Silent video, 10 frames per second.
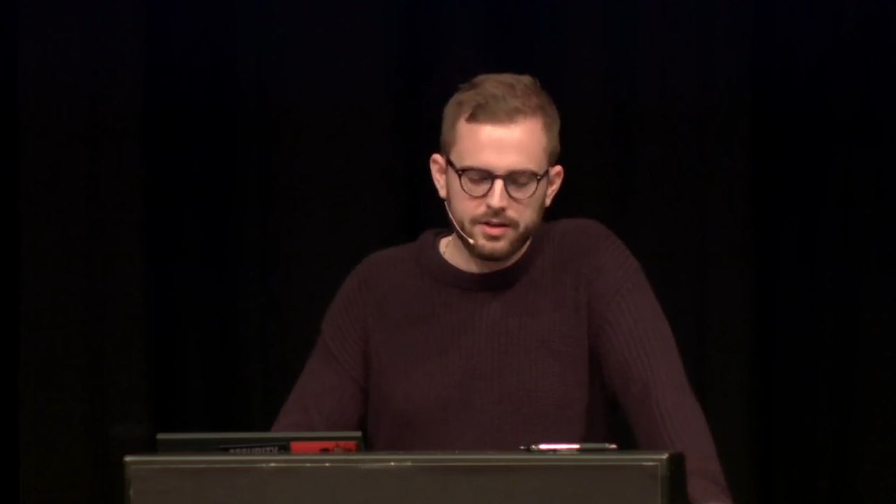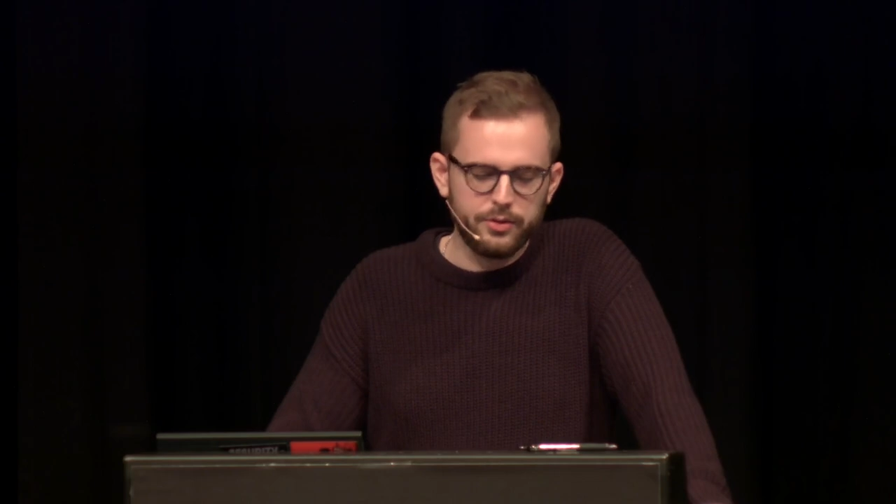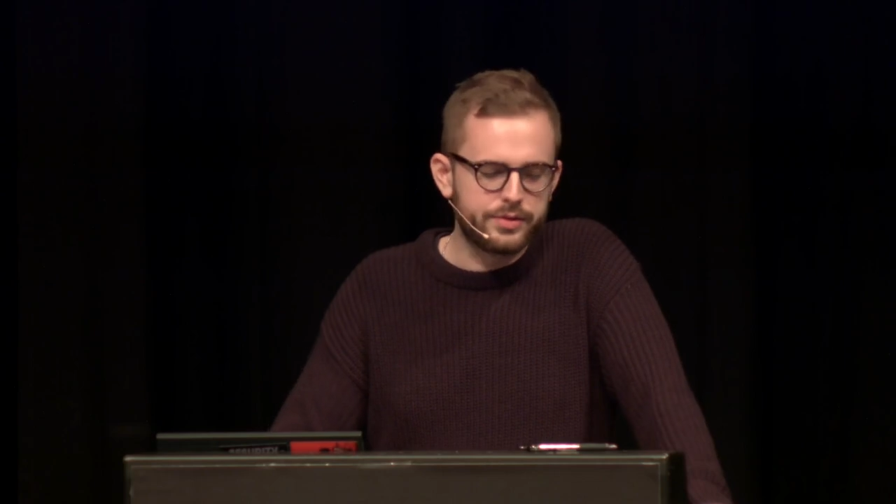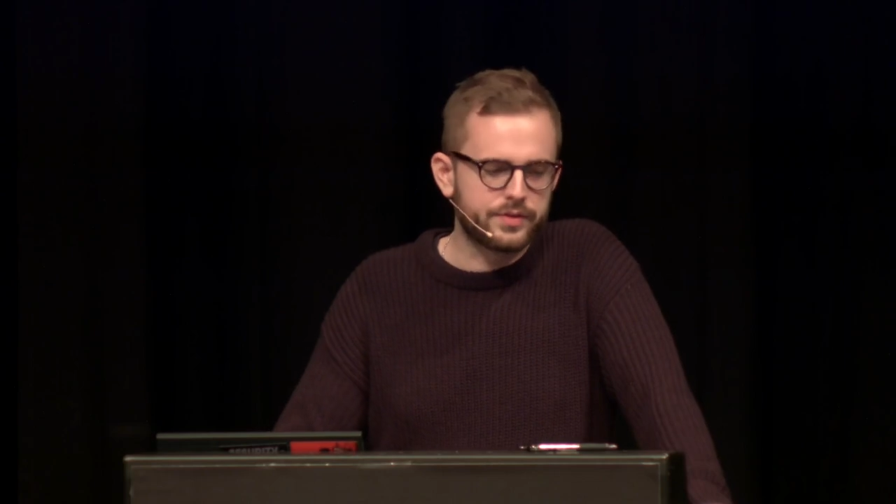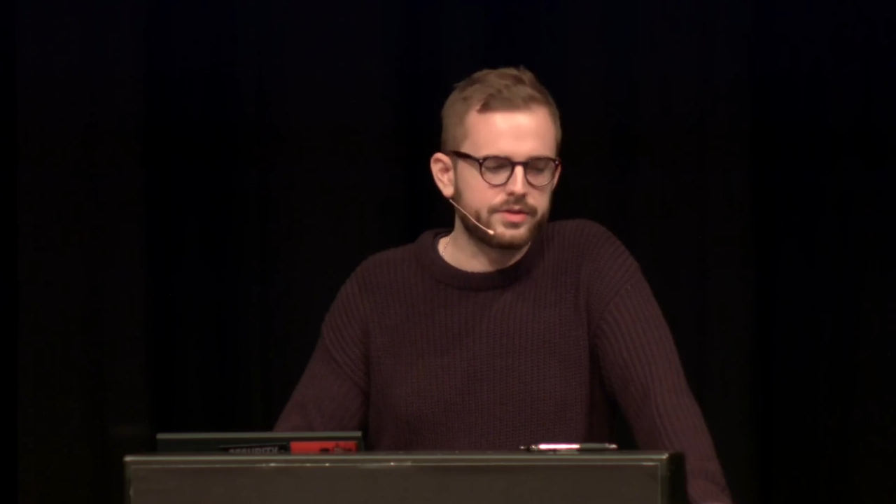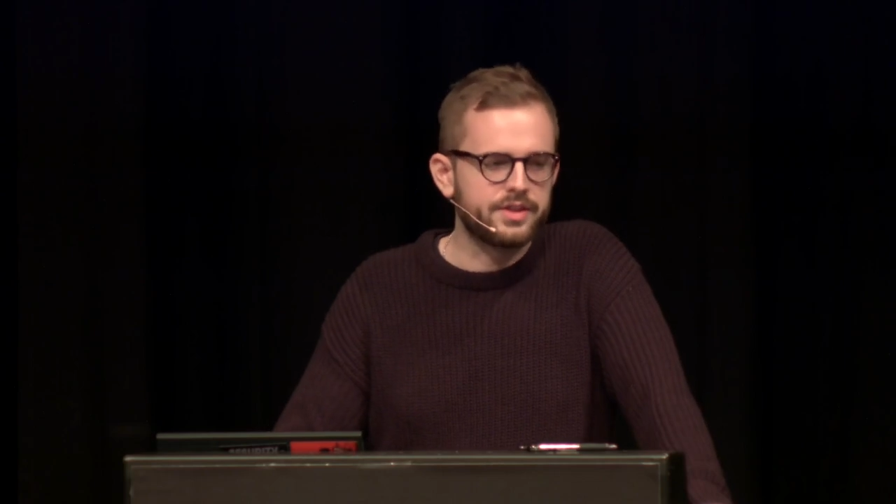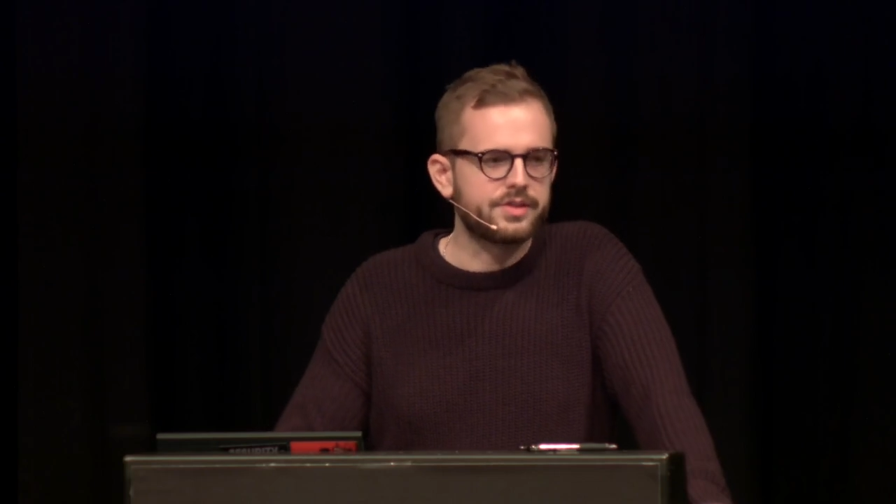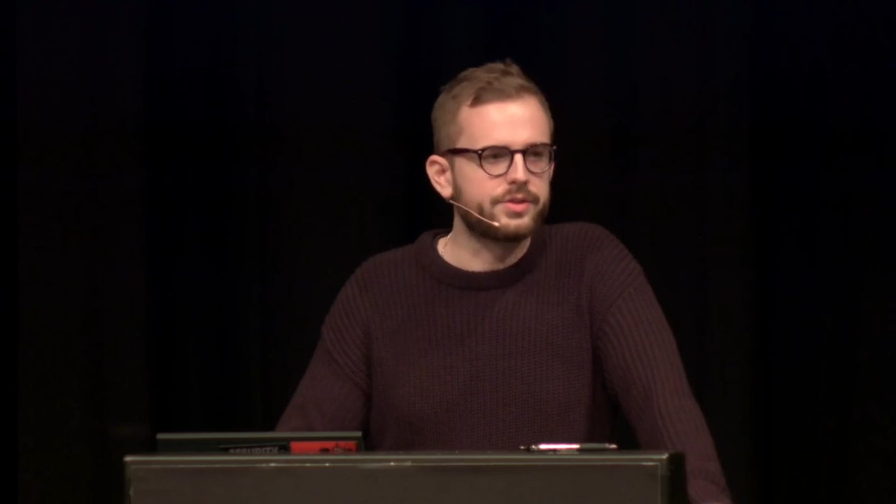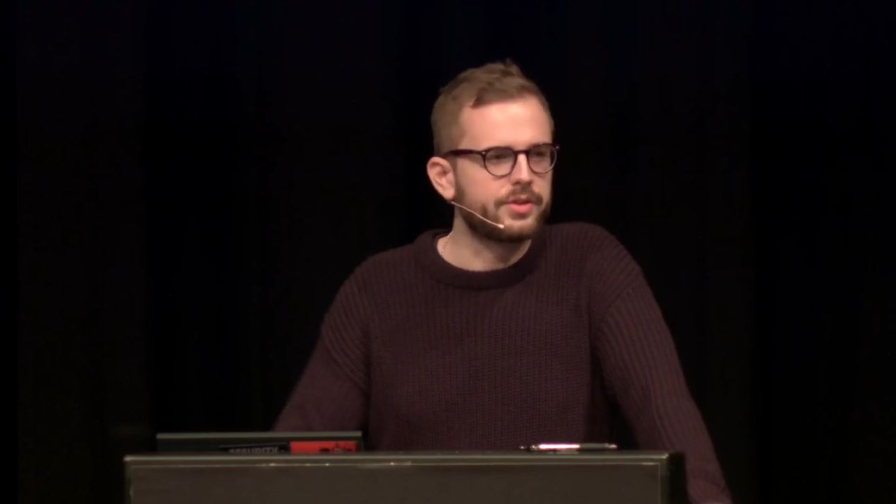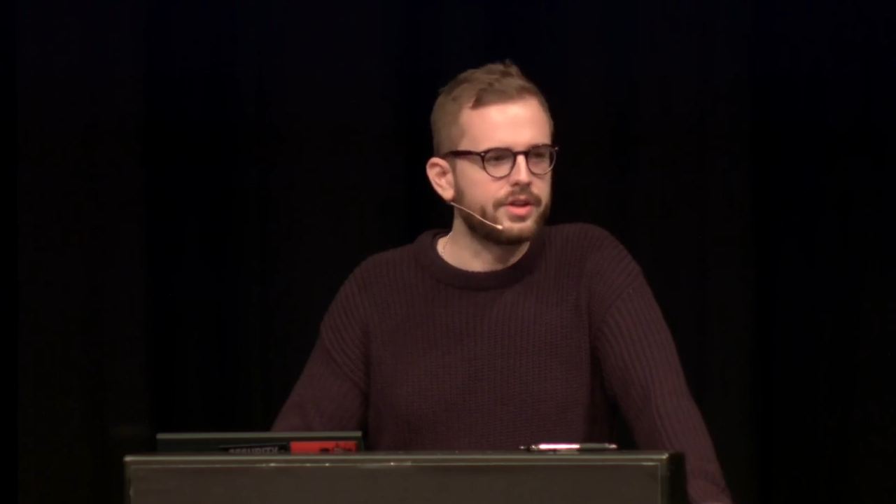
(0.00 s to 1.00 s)
looks for the
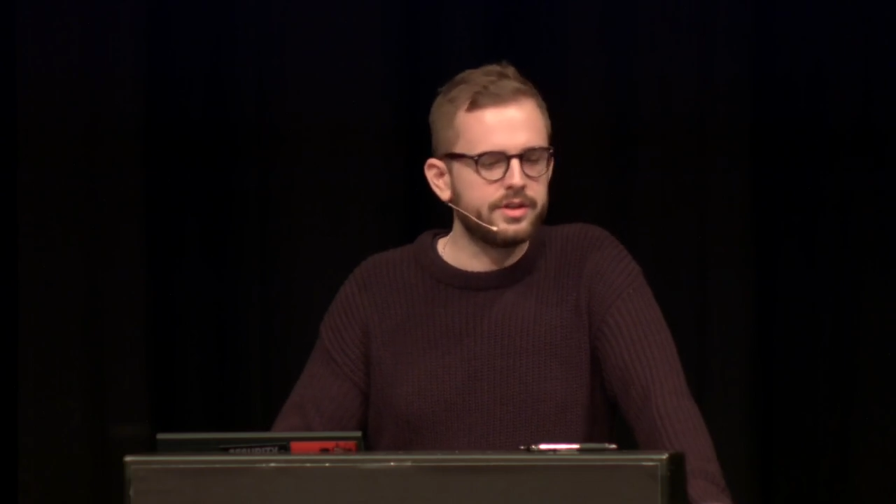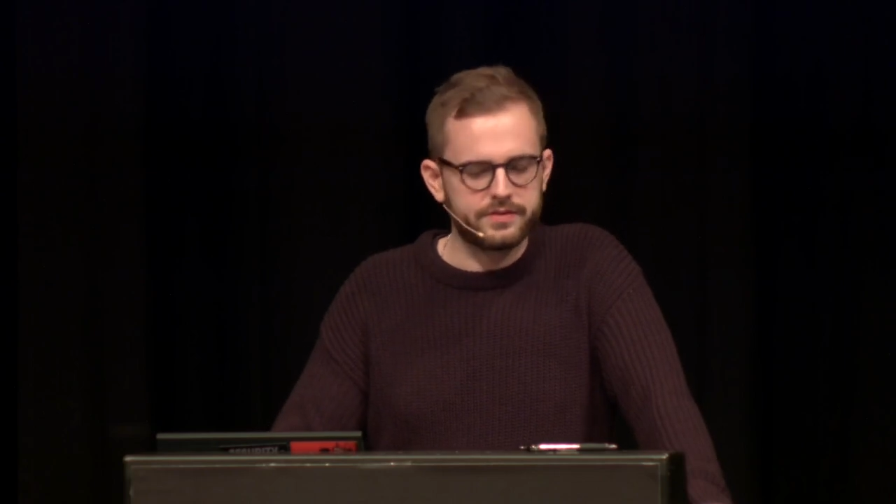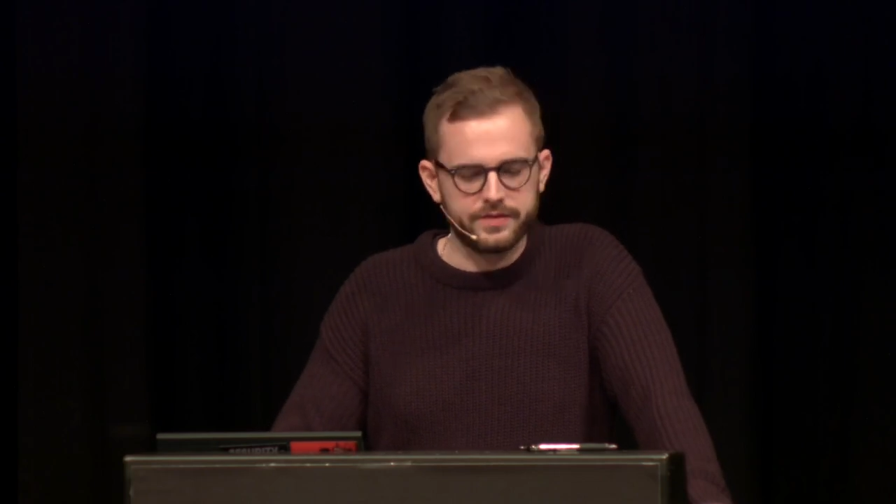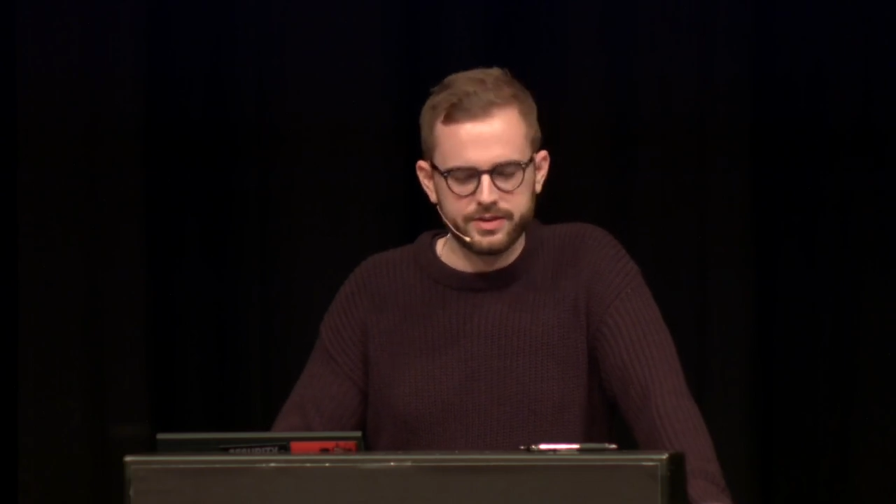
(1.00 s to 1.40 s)
story of,